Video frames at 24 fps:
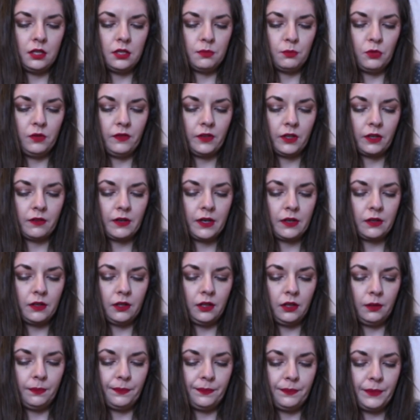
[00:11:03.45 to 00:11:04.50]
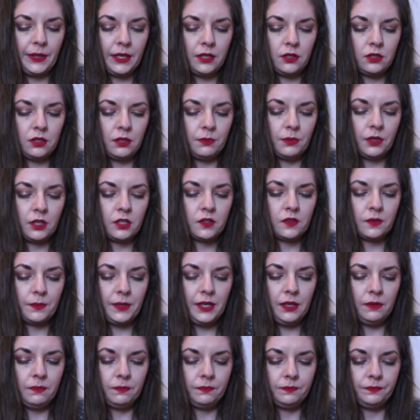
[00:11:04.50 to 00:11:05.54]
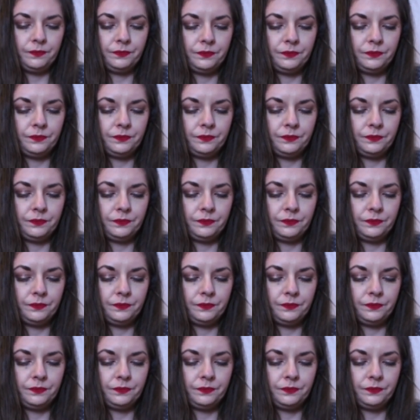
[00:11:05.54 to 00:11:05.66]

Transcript: moving around a little bit too much for me.